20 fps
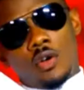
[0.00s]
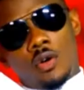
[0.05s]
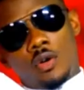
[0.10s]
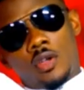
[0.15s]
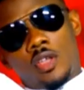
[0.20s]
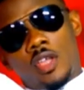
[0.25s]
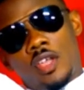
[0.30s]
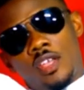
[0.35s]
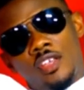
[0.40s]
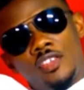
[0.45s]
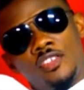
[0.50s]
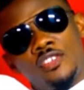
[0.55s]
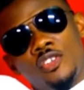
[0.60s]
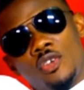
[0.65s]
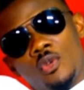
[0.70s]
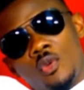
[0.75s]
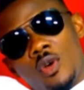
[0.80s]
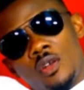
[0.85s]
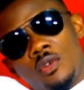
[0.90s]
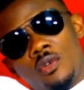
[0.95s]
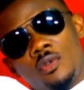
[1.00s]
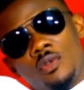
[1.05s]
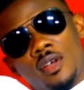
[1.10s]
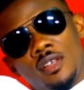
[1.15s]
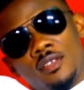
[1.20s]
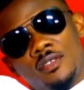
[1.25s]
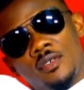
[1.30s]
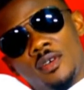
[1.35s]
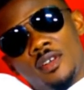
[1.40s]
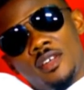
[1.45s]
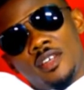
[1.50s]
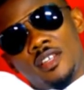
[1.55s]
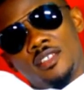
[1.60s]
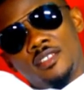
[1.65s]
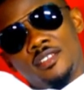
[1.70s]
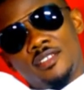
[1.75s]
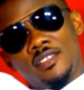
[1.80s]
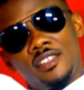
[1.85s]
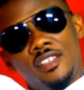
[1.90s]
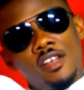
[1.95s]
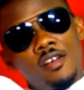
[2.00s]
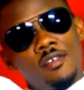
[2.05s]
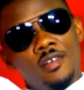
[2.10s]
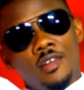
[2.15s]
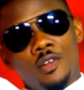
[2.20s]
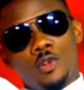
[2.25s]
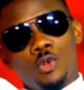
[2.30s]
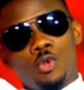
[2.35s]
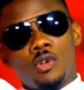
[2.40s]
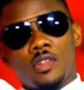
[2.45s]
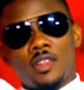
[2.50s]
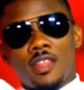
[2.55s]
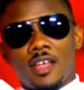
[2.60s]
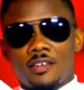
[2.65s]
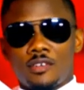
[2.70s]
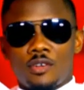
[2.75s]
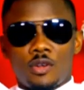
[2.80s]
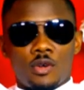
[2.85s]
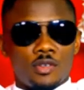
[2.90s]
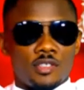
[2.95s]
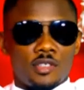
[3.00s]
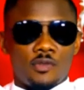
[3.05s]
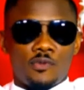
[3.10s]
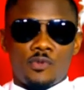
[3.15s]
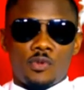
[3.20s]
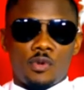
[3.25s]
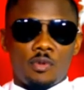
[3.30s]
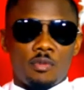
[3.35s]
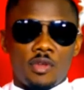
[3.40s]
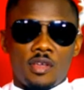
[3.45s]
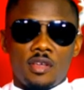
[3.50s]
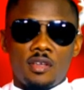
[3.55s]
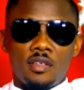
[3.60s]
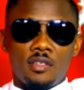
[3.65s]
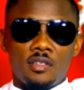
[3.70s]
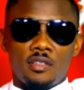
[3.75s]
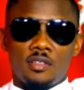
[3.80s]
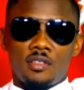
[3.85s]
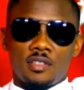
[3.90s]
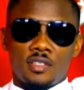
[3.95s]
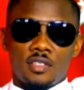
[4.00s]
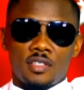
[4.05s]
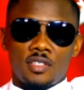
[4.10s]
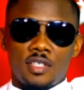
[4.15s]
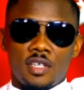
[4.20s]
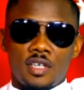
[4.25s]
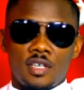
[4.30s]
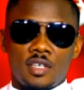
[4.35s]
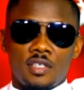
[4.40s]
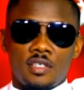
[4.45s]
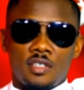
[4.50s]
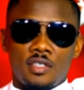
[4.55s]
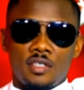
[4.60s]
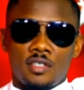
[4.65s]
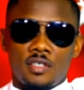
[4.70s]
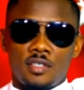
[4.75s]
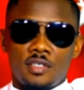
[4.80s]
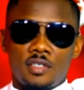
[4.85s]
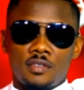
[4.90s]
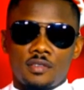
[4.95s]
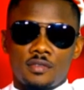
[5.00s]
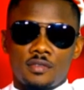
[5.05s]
Okay, Isio Wanogo has got this daring look that does it for me. She's